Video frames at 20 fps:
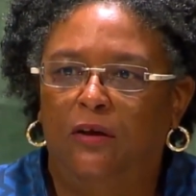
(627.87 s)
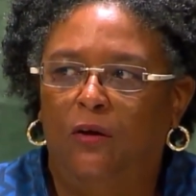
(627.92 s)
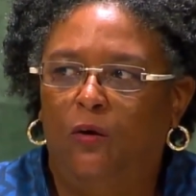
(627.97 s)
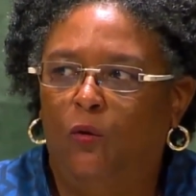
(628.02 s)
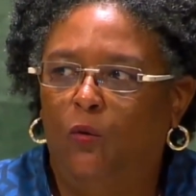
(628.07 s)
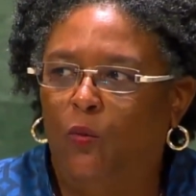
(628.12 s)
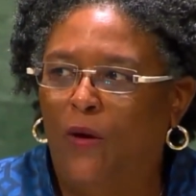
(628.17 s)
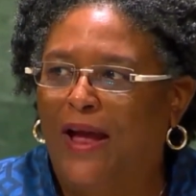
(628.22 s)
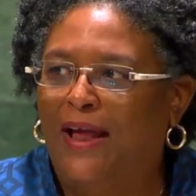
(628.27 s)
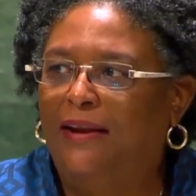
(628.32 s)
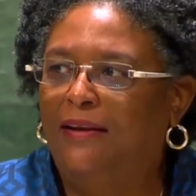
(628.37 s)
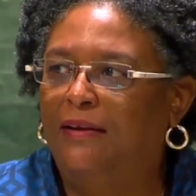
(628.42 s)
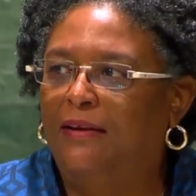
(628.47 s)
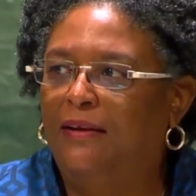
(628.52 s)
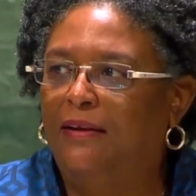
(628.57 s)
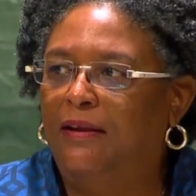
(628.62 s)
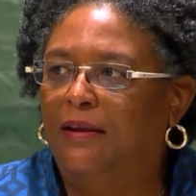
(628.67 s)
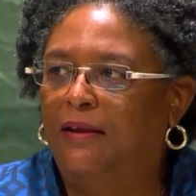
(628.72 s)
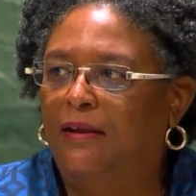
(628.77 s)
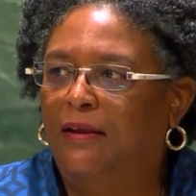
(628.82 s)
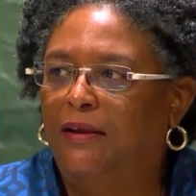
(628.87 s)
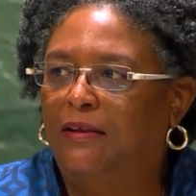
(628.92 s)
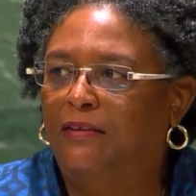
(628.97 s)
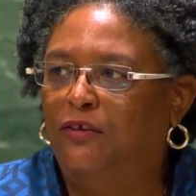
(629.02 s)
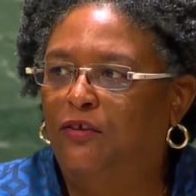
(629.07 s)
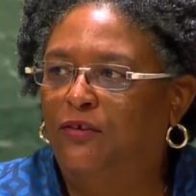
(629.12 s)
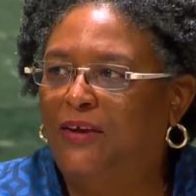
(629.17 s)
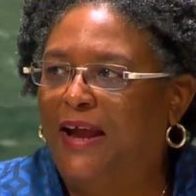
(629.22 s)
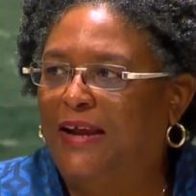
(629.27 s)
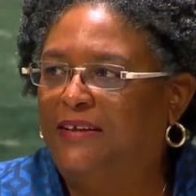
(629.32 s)
When the
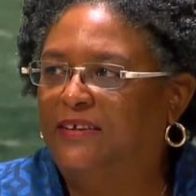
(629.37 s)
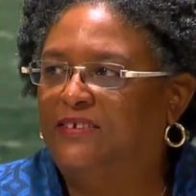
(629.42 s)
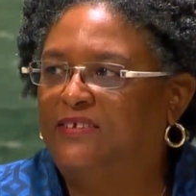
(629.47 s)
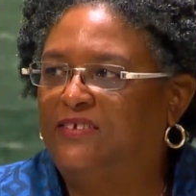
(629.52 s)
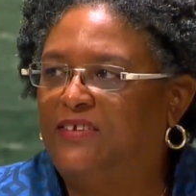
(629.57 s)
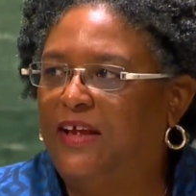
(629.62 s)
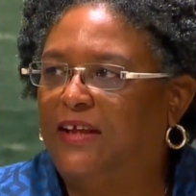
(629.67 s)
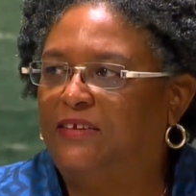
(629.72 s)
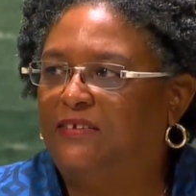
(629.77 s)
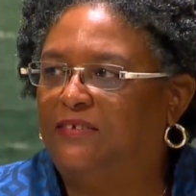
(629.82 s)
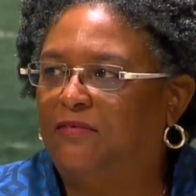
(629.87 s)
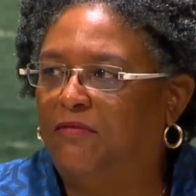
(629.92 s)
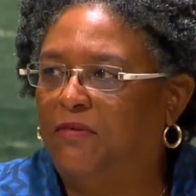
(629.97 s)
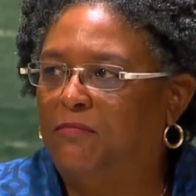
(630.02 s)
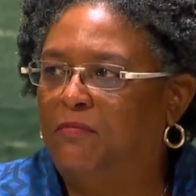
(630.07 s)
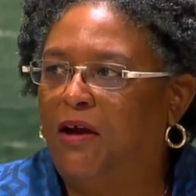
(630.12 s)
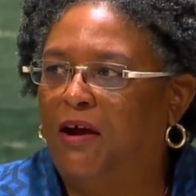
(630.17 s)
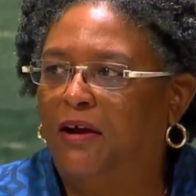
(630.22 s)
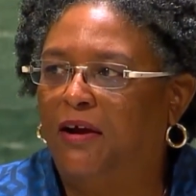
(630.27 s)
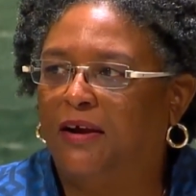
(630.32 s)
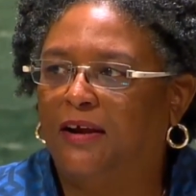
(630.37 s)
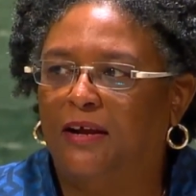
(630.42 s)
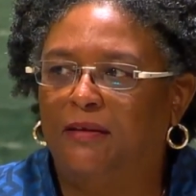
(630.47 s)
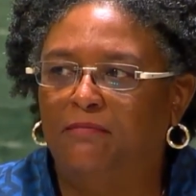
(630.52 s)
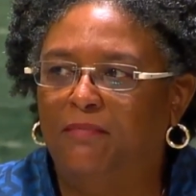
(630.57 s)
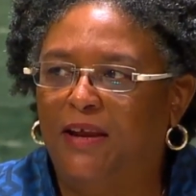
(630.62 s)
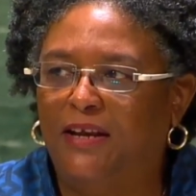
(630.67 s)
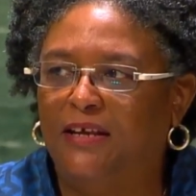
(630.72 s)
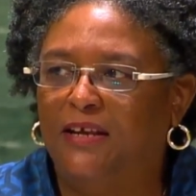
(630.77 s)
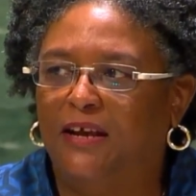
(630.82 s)
United States of America and
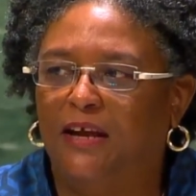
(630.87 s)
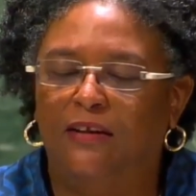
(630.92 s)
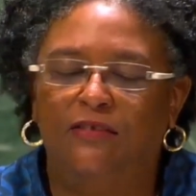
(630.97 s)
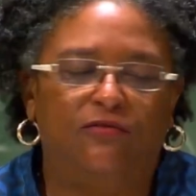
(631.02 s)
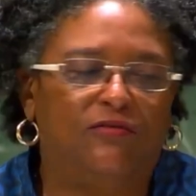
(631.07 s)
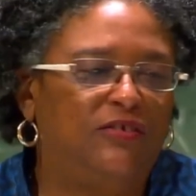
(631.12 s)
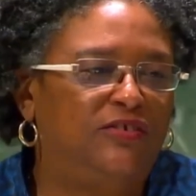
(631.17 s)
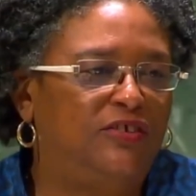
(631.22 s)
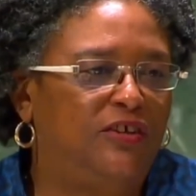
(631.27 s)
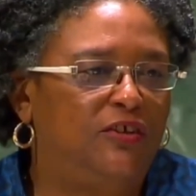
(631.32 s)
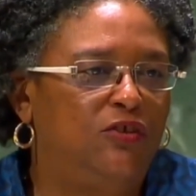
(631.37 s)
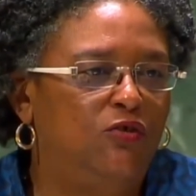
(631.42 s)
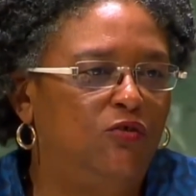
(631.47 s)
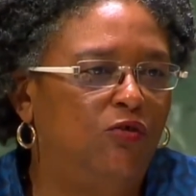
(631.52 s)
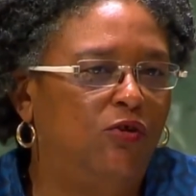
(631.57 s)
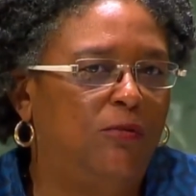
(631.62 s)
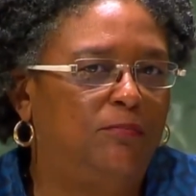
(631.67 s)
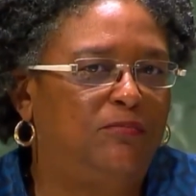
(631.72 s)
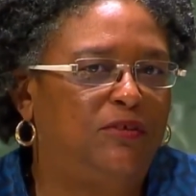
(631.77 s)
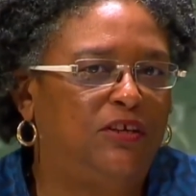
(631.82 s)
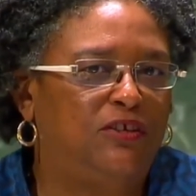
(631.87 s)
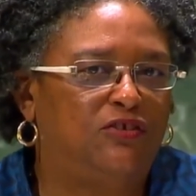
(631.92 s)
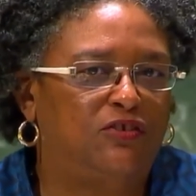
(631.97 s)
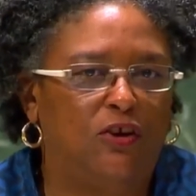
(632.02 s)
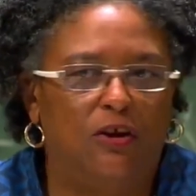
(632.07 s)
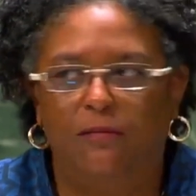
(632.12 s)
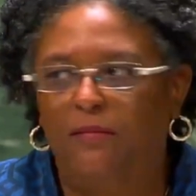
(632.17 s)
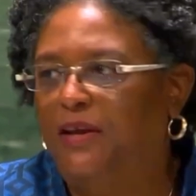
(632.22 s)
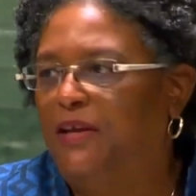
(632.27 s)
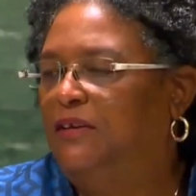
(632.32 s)
many countries in Europe
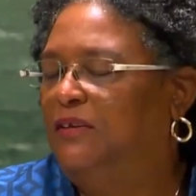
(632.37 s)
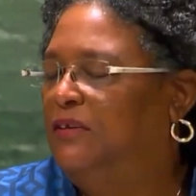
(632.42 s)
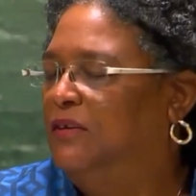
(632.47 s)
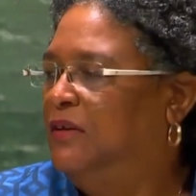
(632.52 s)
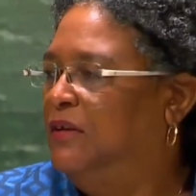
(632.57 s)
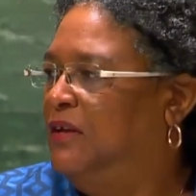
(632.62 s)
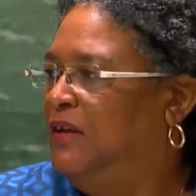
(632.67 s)
determined